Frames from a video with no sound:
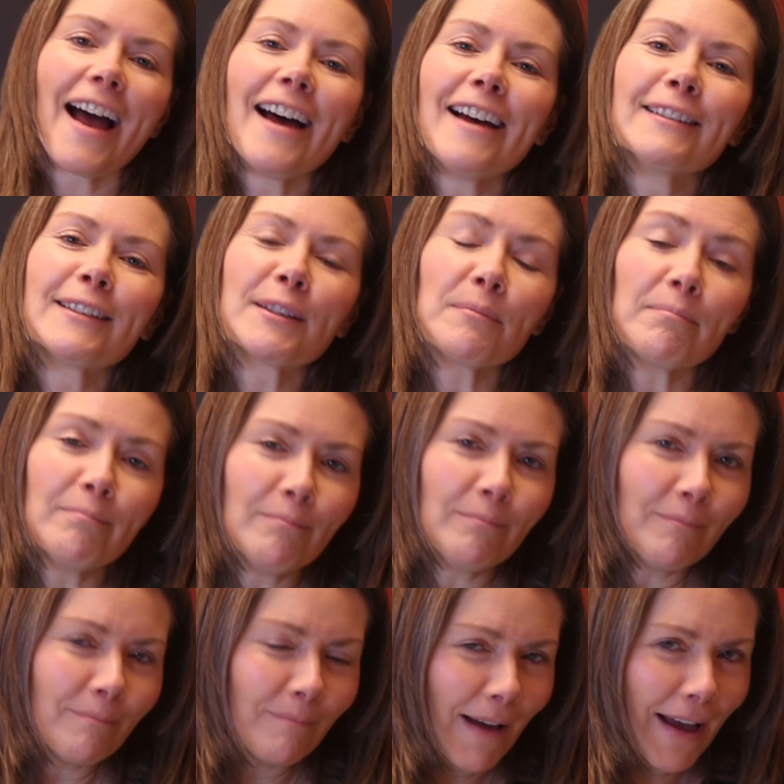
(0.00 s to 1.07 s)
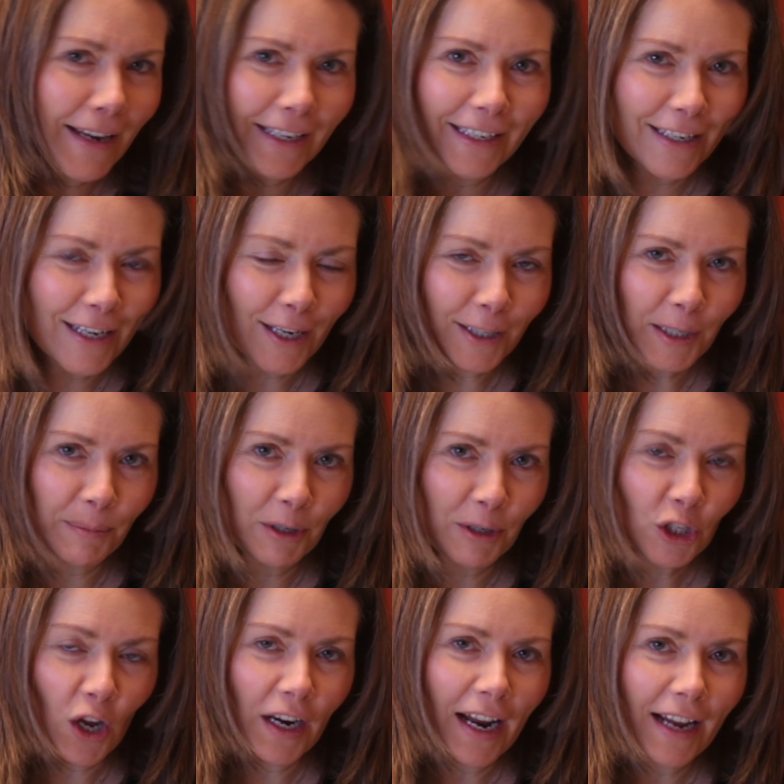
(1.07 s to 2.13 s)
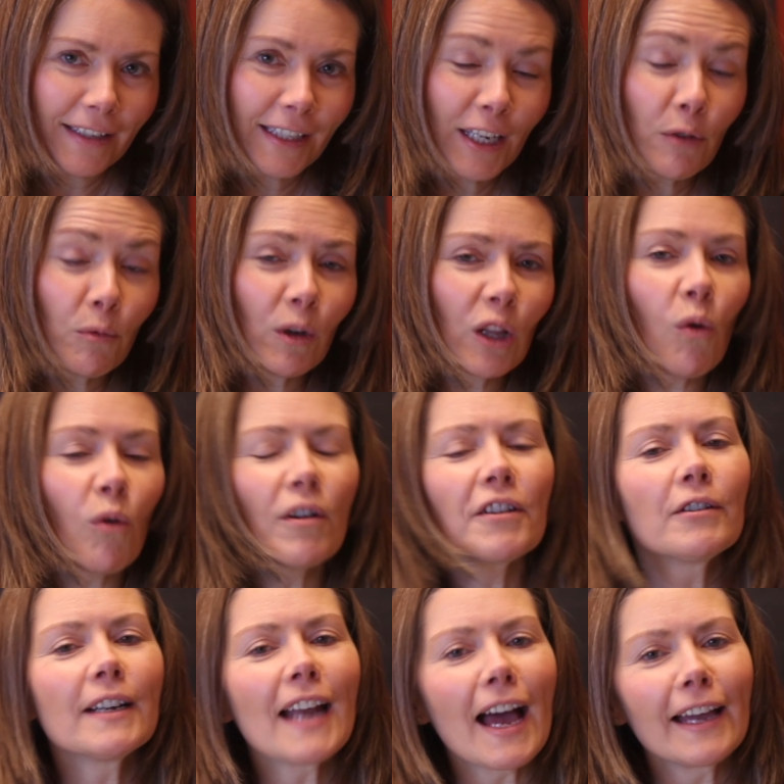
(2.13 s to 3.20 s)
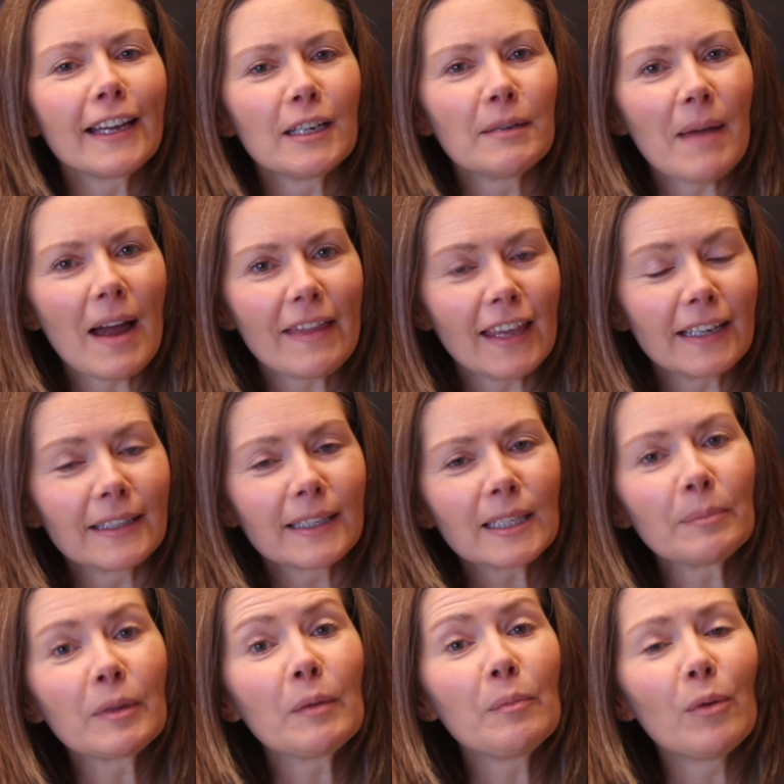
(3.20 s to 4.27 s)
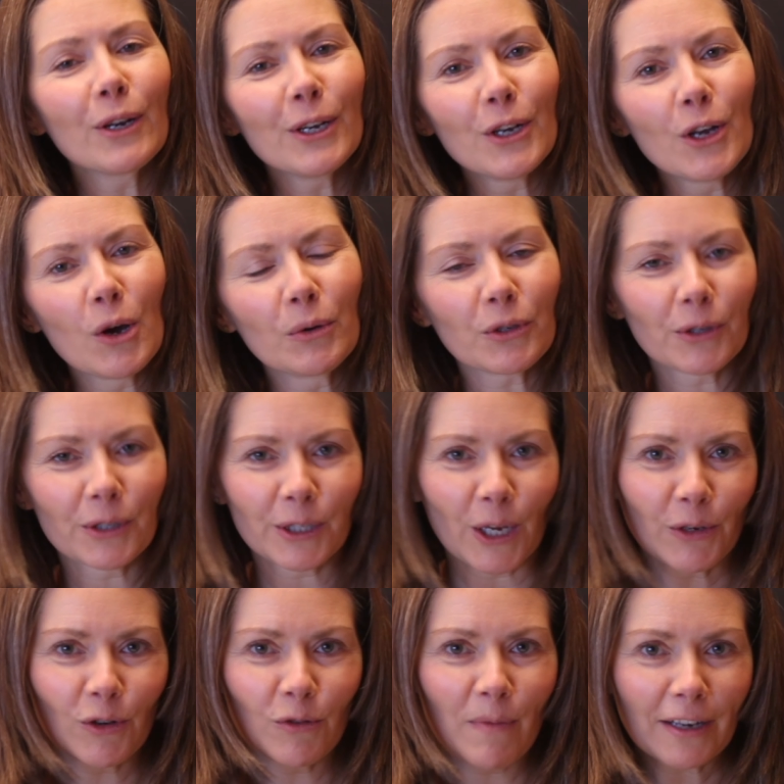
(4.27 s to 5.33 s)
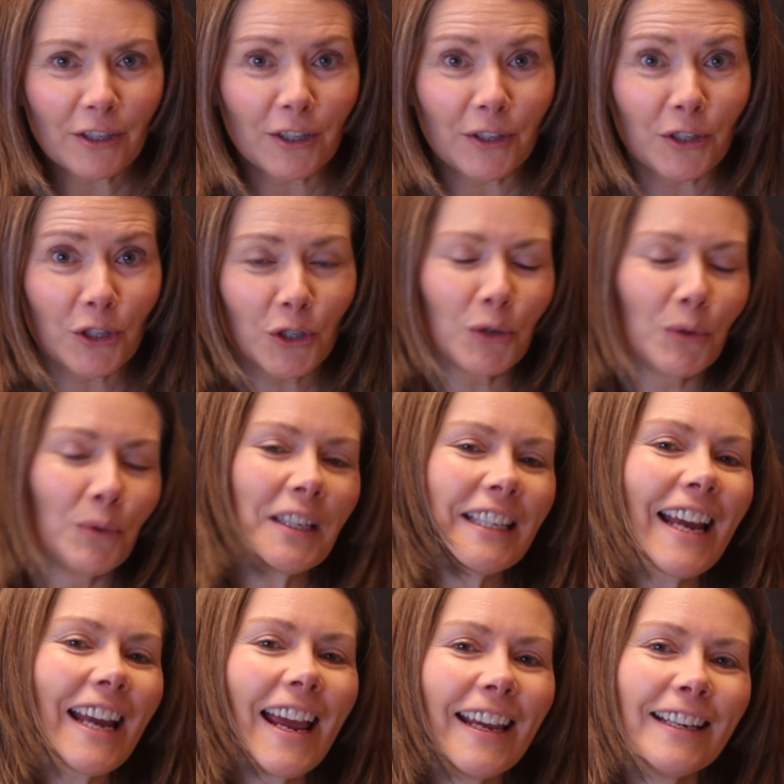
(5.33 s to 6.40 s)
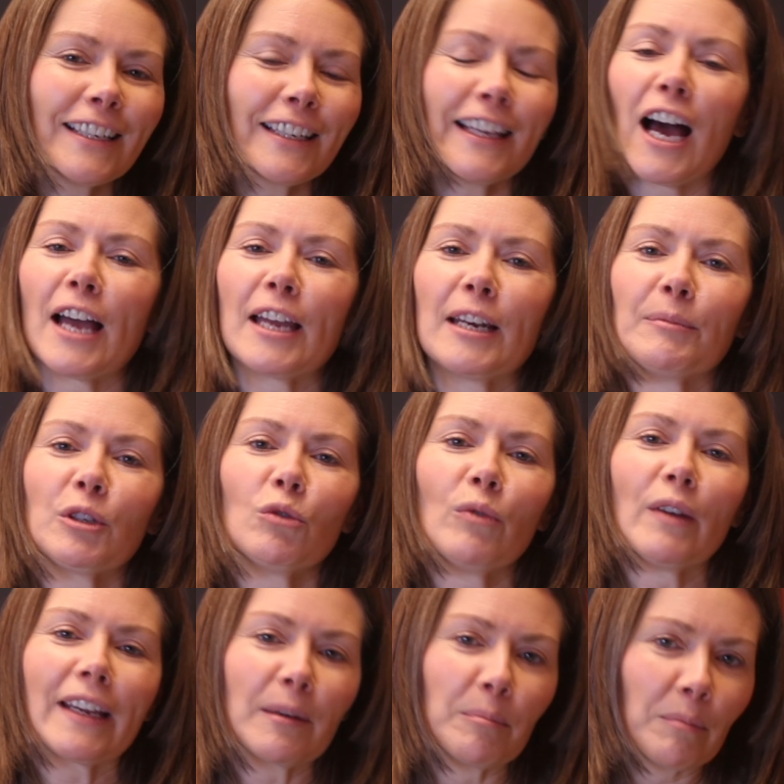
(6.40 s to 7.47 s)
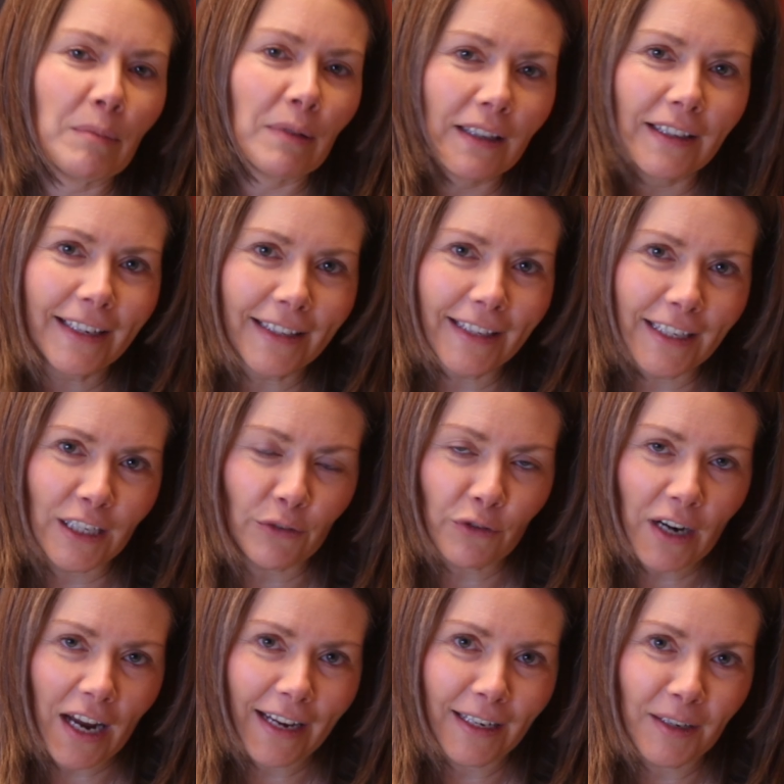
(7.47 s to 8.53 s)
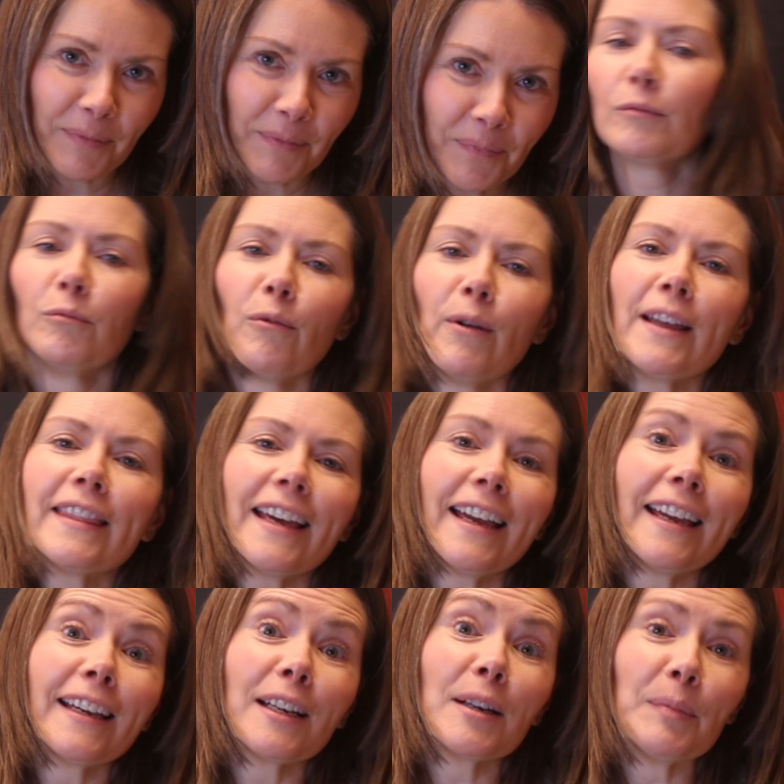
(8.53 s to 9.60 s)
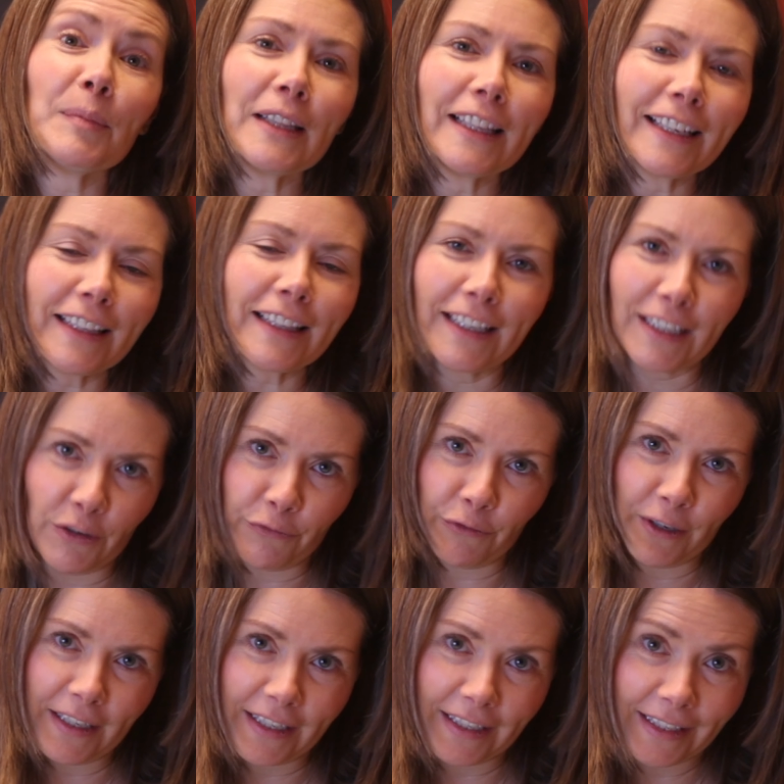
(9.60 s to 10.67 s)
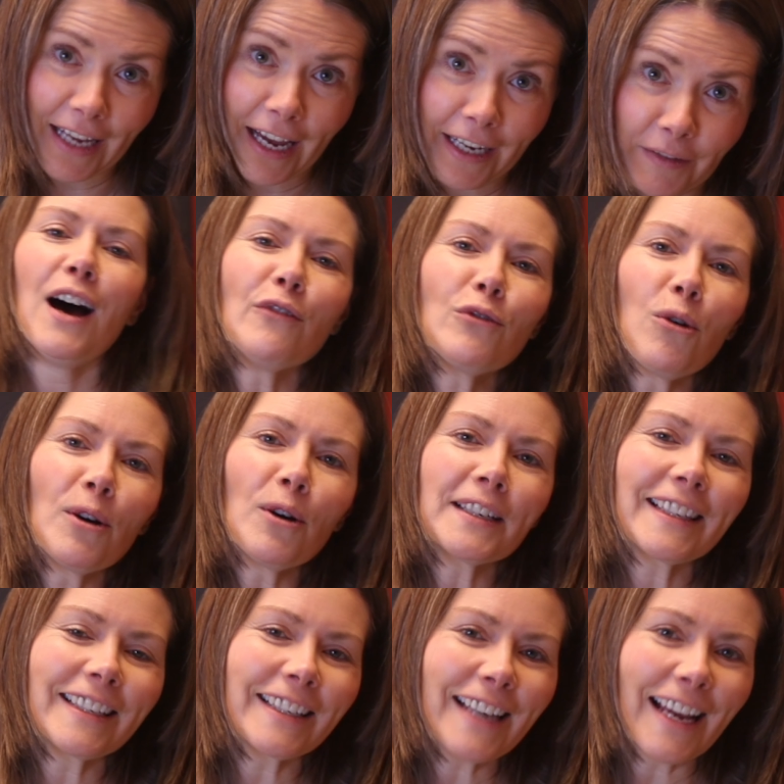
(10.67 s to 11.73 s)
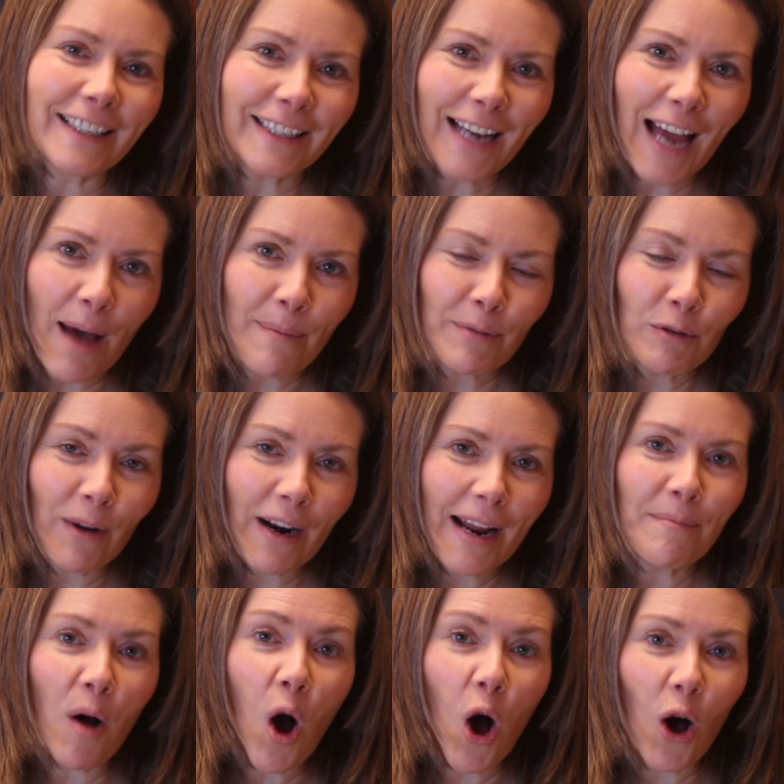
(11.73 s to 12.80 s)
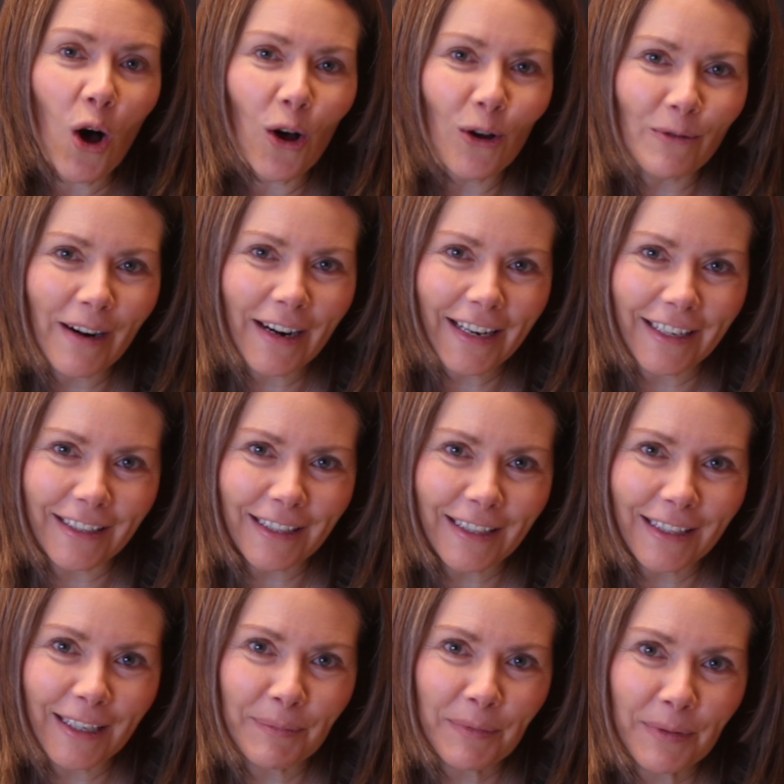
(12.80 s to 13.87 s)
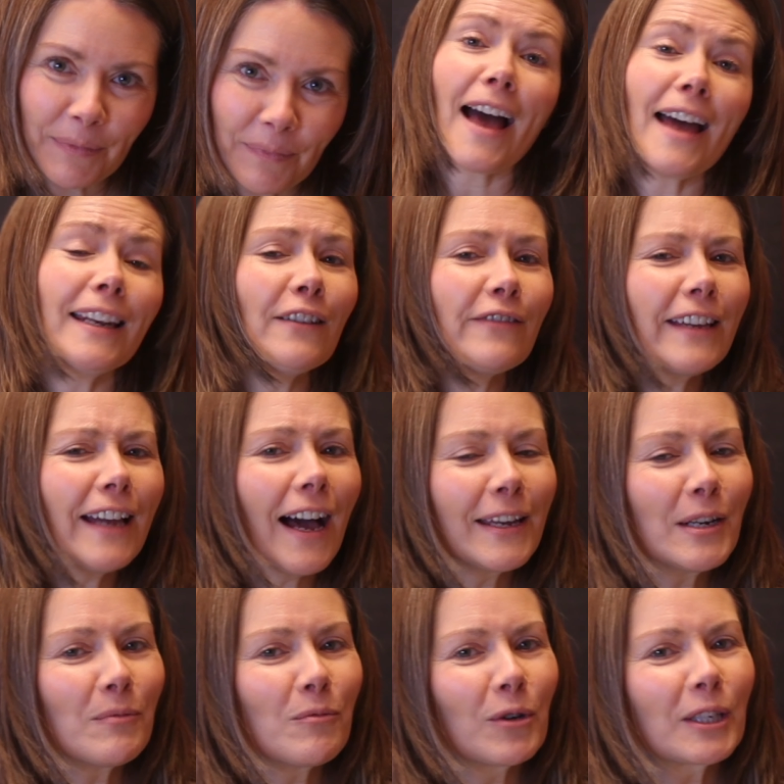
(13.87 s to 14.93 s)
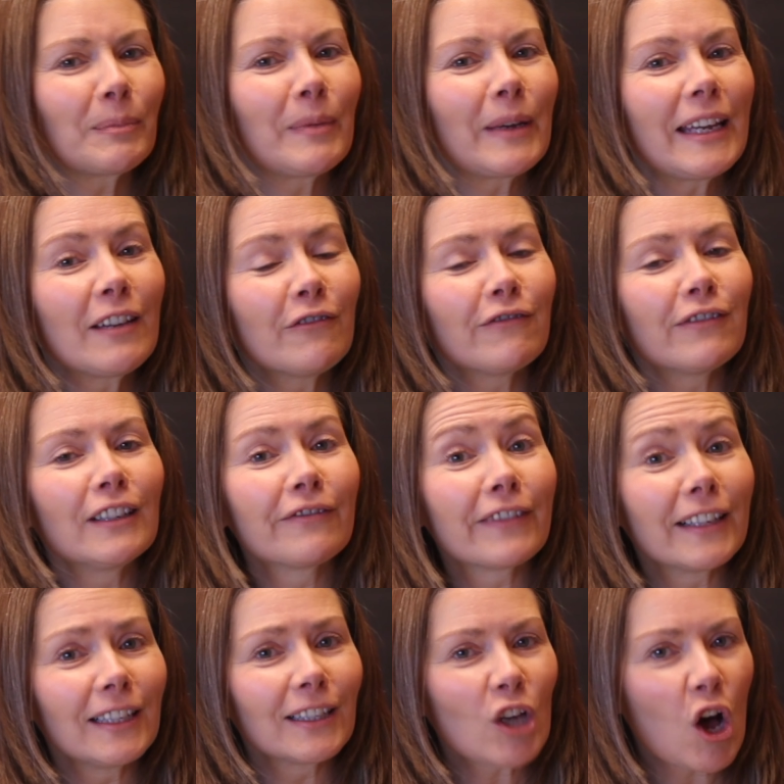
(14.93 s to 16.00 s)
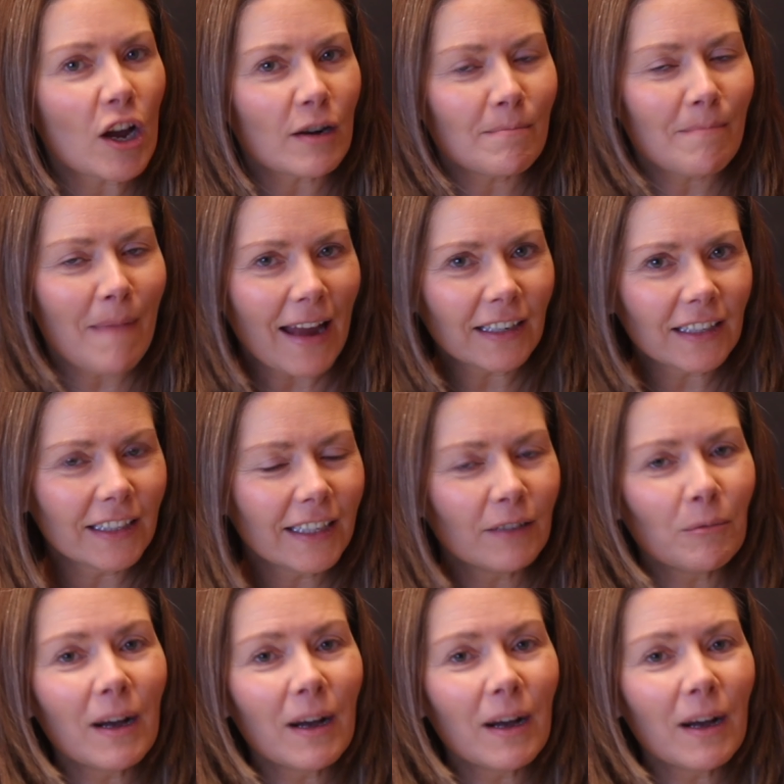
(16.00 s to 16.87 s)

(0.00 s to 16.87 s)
As many customers on Etsy will order an item and then simply put a note or send you a message to change the item to a completely different item with a completely different design. Of course, this tends to happen when I'm already asleep. And if the item was being fulfilled automatically,